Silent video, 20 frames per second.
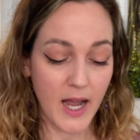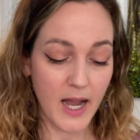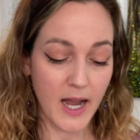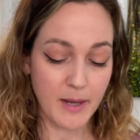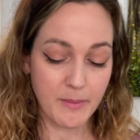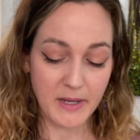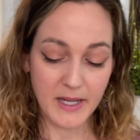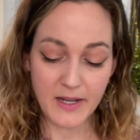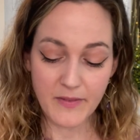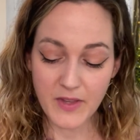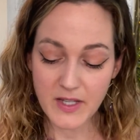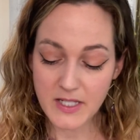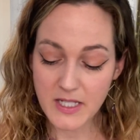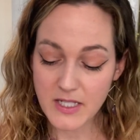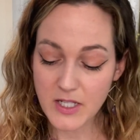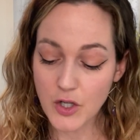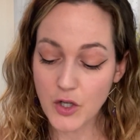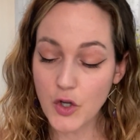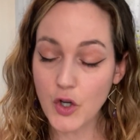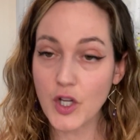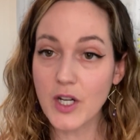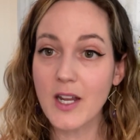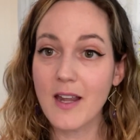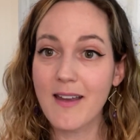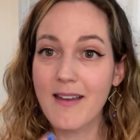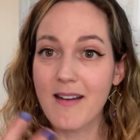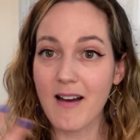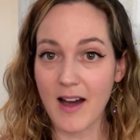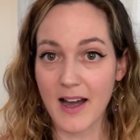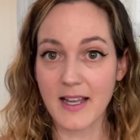I mean, this is a
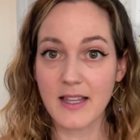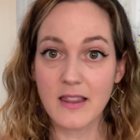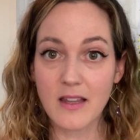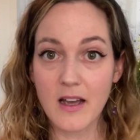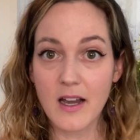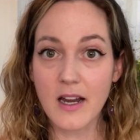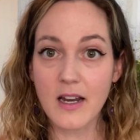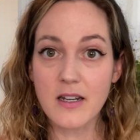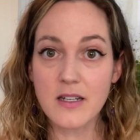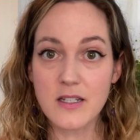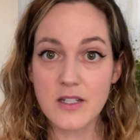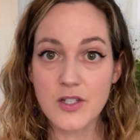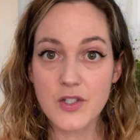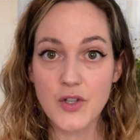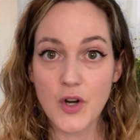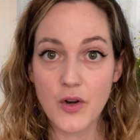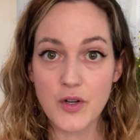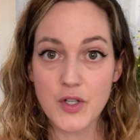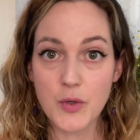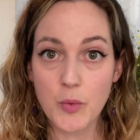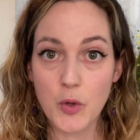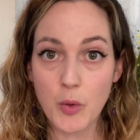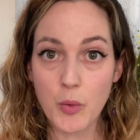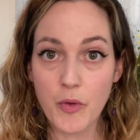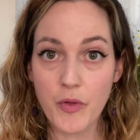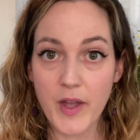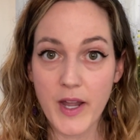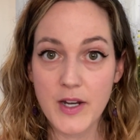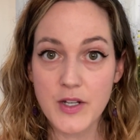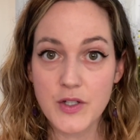good guideline to start to work
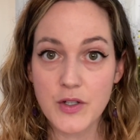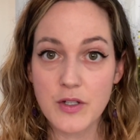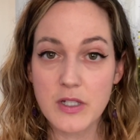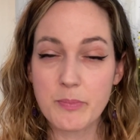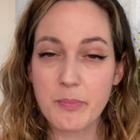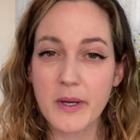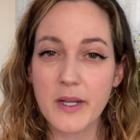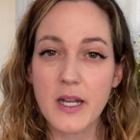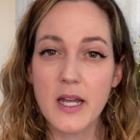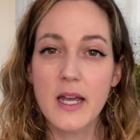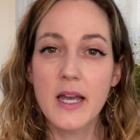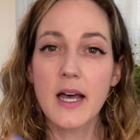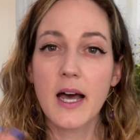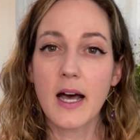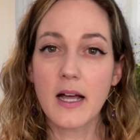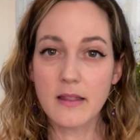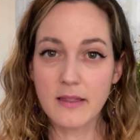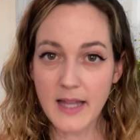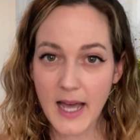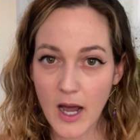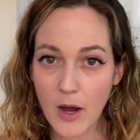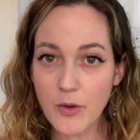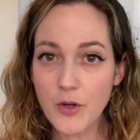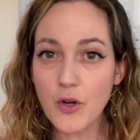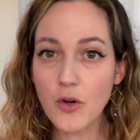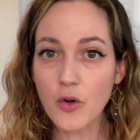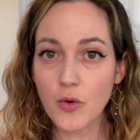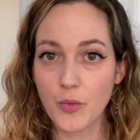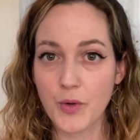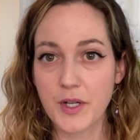with angels, but allow
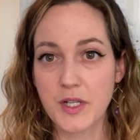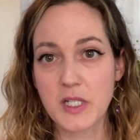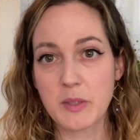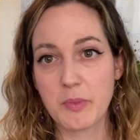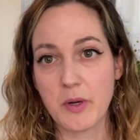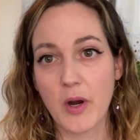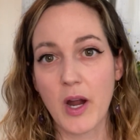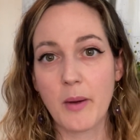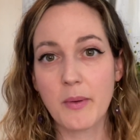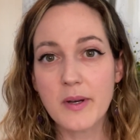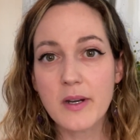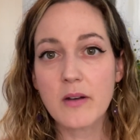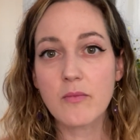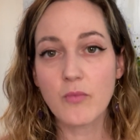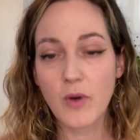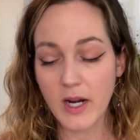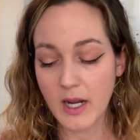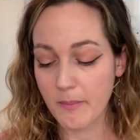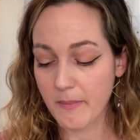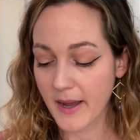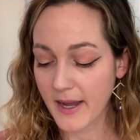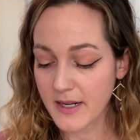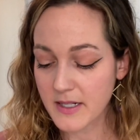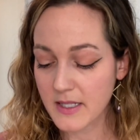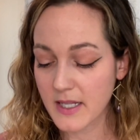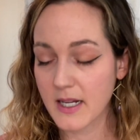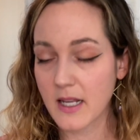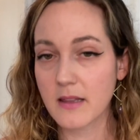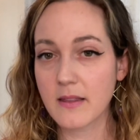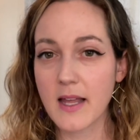your own experience. I would recommend
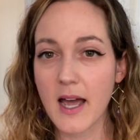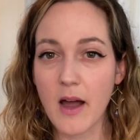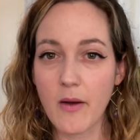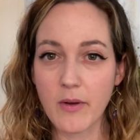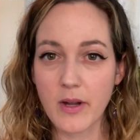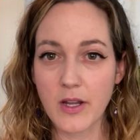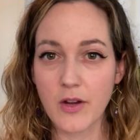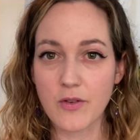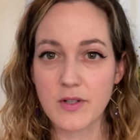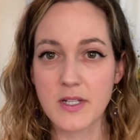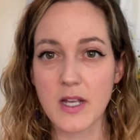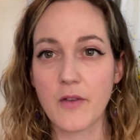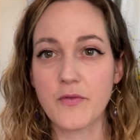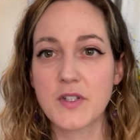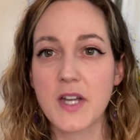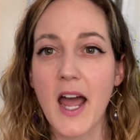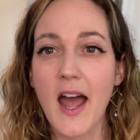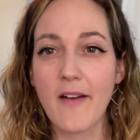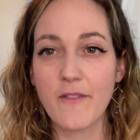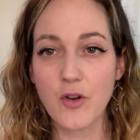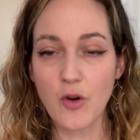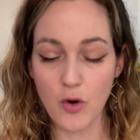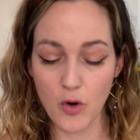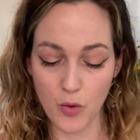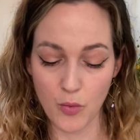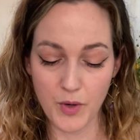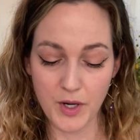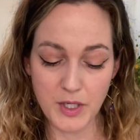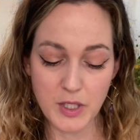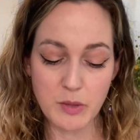like allowing yourself to have your
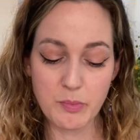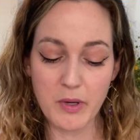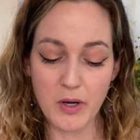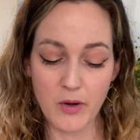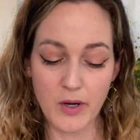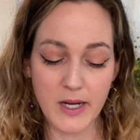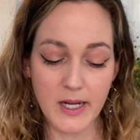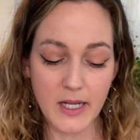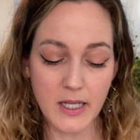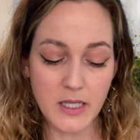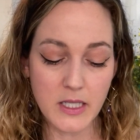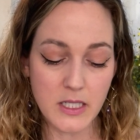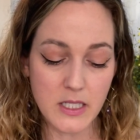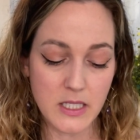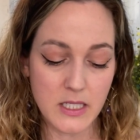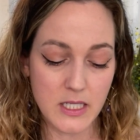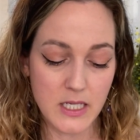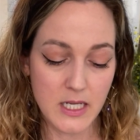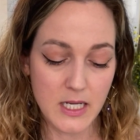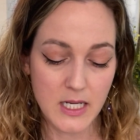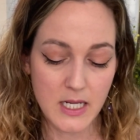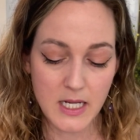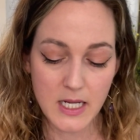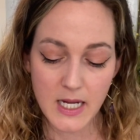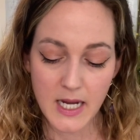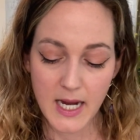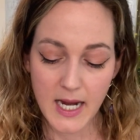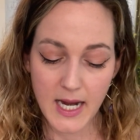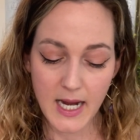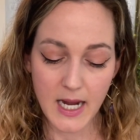own experience
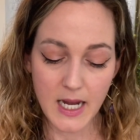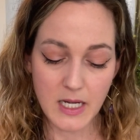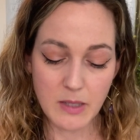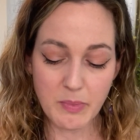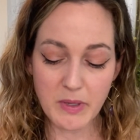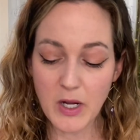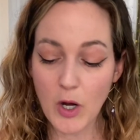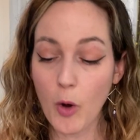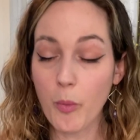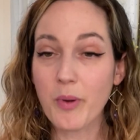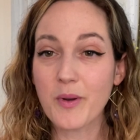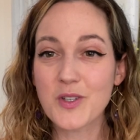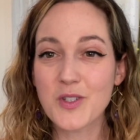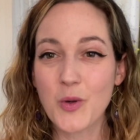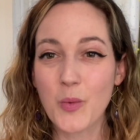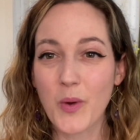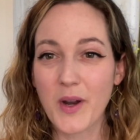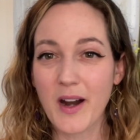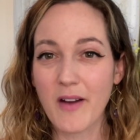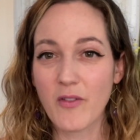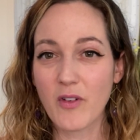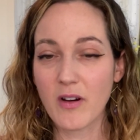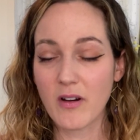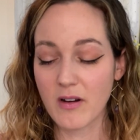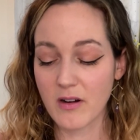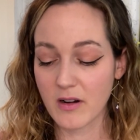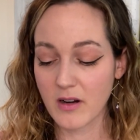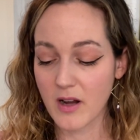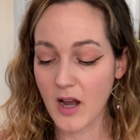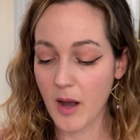and be open to
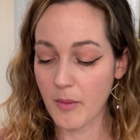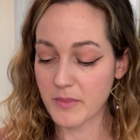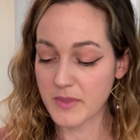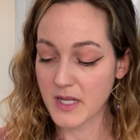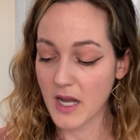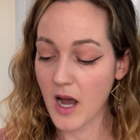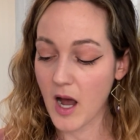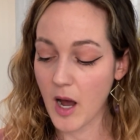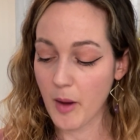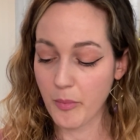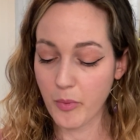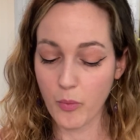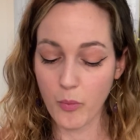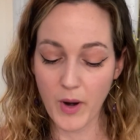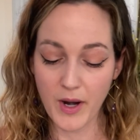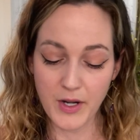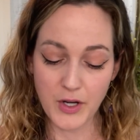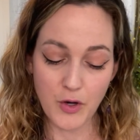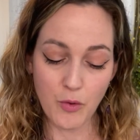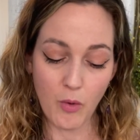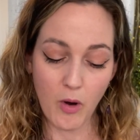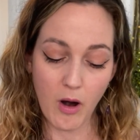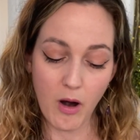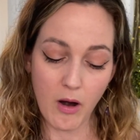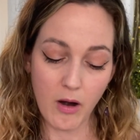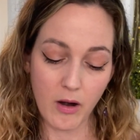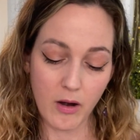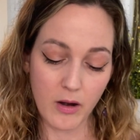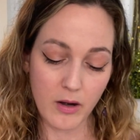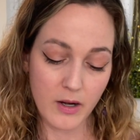whatever comes up when you
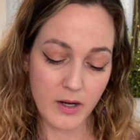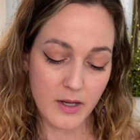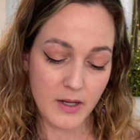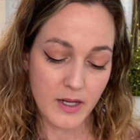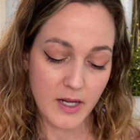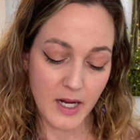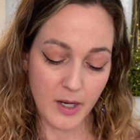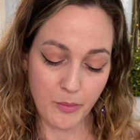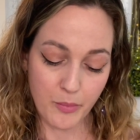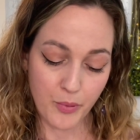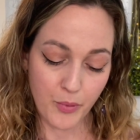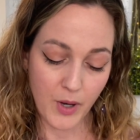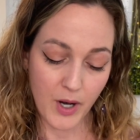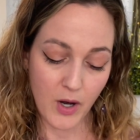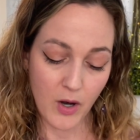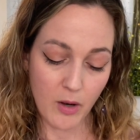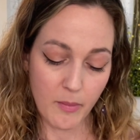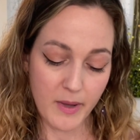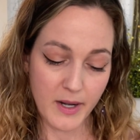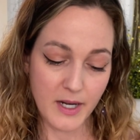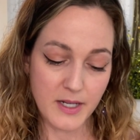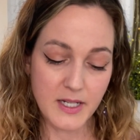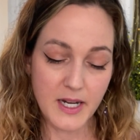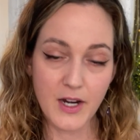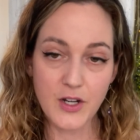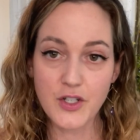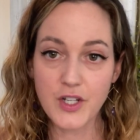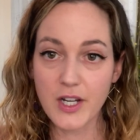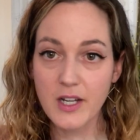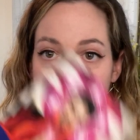are in prayer or
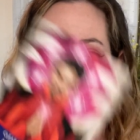meditation.